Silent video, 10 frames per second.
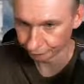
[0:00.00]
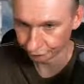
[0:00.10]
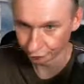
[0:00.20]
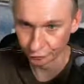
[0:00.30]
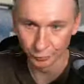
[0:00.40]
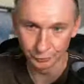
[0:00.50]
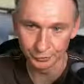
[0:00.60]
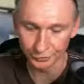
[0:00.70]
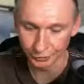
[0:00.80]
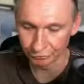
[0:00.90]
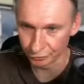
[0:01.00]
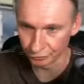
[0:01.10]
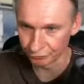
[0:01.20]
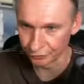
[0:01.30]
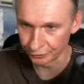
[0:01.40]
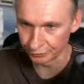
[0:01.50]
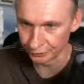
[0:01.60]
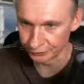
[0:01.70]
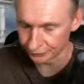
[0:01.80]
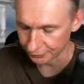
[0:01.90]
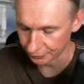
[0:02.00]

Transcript: for the moment I've configured it